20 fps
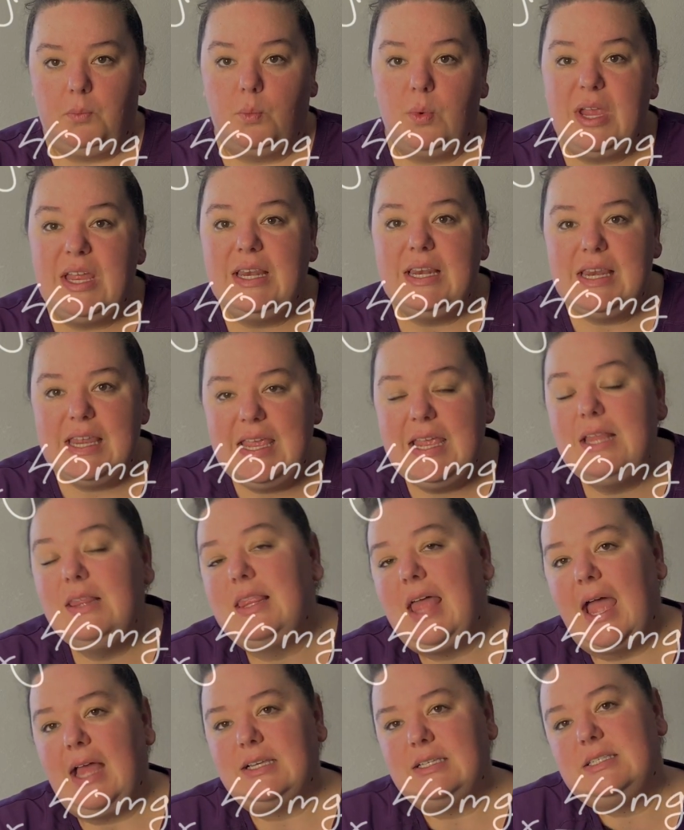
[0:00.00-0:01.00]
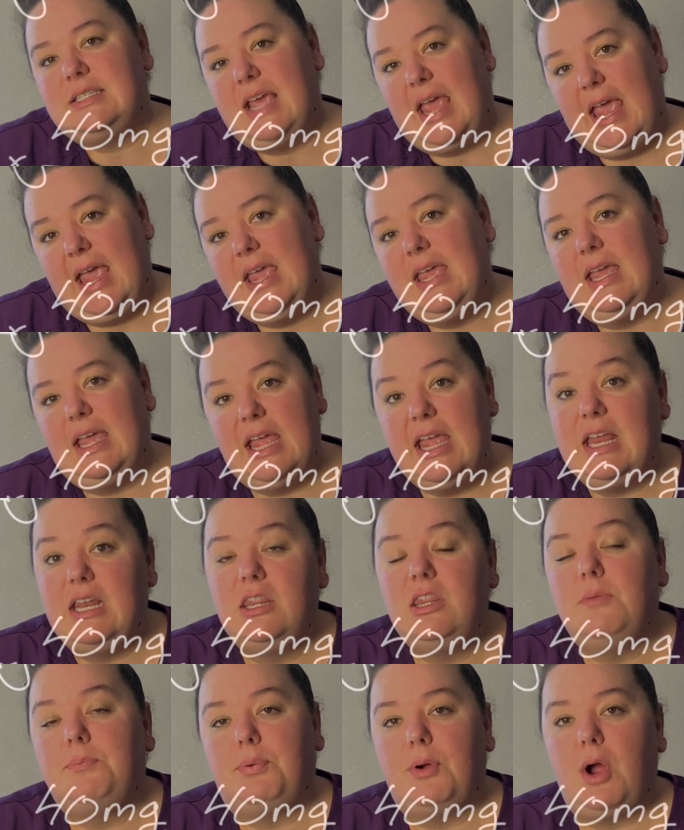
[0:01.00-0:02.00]
We need that day
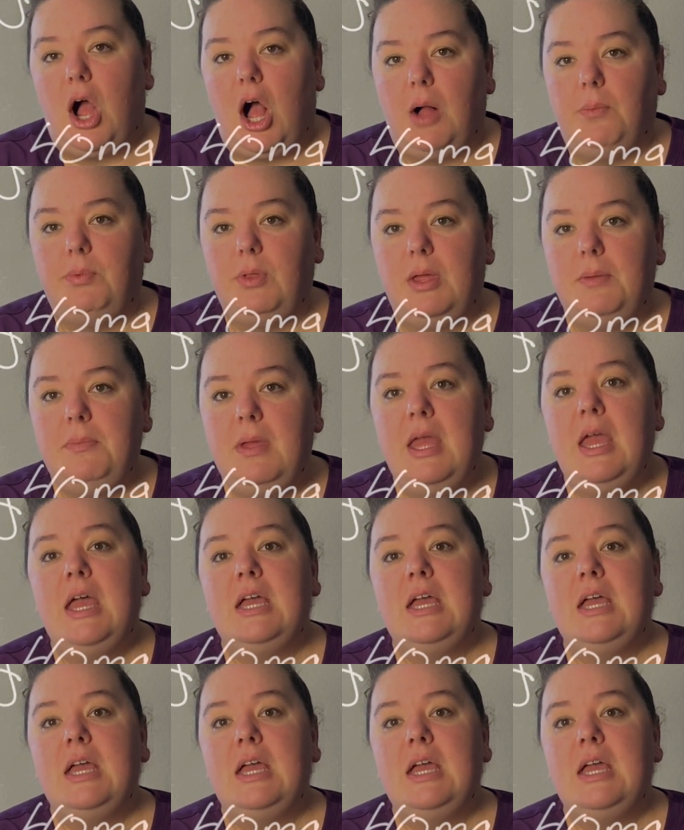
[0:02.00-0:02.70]
in the problem